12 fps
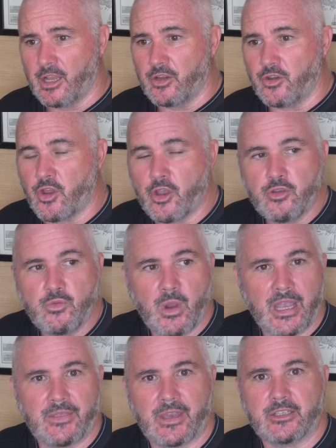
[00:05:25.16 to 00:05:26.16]
Know
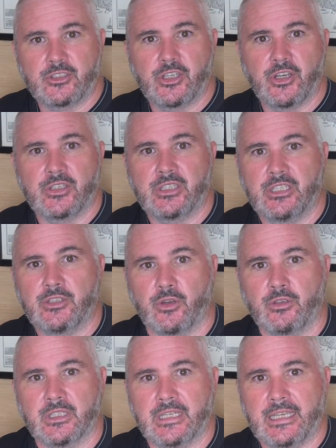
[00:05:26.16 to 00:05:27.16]
where that church is
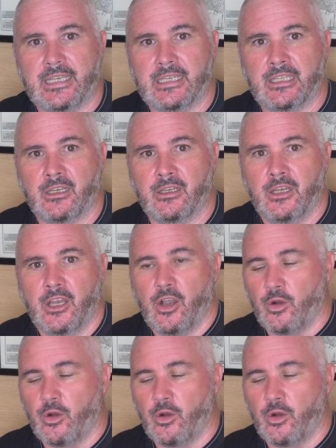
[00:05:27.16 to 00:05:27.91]
on the hill,